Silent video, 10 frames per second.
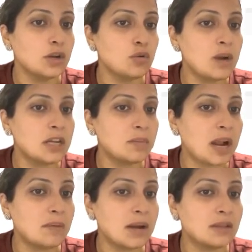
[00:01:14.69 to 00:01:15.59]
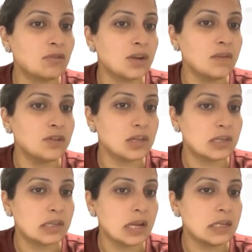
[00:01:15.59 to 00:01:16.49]
2 multiplied by 3 which is
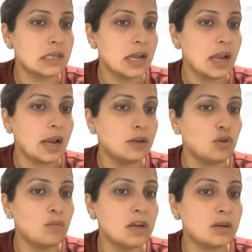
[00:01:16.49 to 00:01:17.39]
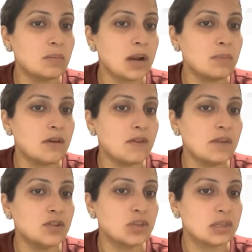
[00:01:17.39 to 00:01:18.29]
6 and 2 multiplied by
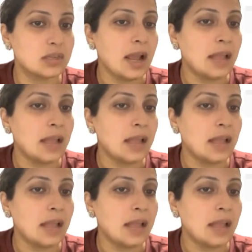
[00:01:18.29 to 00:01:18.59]
5 which is 10.